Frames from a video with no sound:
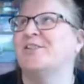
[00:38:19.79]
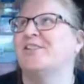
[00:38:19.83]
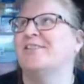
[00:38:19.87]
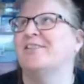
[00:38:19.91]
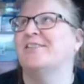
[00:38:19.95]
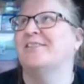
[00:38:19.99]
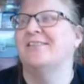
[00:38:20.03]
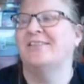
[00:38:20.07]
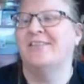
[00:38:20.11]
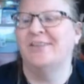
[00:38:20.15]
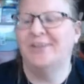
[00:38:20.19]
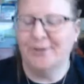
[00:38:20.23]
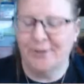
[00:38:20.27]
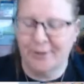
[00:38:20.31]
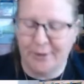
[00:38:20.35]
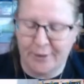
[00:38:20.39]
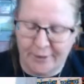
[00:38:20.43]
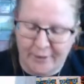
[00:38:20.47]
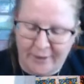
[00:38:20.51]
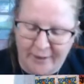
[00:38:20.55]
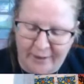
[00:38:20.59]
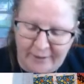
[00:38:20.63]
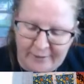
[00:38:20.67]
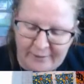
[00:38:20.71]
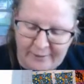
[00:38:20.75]

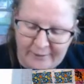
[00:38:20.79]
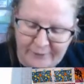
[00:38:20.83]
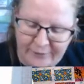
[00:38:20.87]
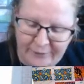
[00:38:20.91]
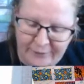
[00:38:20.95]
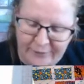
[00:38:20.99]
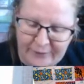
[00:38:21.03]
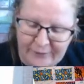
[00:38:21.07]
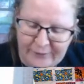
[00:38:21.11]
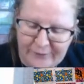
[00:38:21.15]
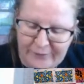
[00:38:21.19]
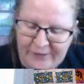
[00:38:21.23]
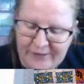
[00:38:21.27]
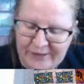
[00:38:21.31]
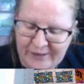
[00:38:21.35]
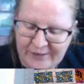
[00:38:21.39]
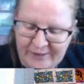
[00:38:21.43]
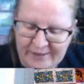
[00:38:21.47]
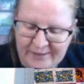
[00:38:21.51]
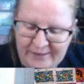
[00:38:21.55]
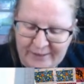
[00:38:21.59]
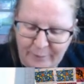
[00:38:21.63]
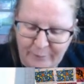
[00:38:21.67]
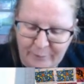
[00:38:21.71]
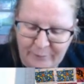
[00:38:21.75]
€50 or
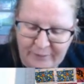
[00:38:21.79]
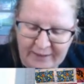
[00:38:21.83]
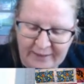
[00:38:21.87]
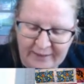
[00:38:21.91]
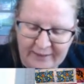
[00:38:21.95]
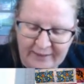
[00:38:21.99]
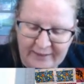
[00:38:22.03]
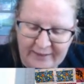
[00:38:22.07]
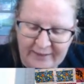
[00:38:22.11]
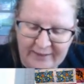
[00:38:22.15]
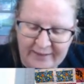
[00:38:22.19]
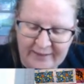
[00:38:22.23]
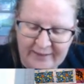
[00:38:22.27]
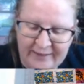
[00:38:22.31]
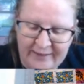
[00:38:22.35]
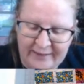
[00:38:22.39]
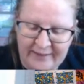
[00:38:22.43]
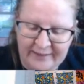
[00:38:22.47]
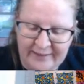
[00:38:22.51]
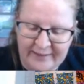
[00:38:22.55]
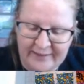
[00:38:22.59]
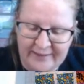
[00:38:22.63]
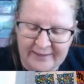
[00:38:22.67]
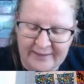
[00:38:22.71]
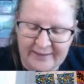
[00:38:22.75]
something
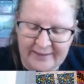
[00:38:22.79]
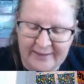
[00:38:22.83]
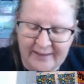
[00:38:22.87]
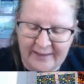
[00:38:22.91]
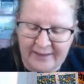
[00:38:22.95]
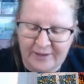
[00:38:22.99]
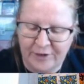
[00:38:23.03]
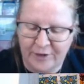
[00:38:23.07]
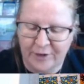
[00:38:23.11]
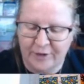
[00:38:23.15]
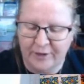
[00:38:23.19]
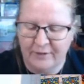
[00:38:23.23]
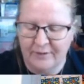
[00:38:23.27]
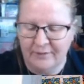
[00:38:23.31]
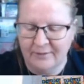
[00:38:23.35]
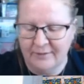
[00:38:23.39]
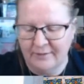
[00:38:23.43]
in the letter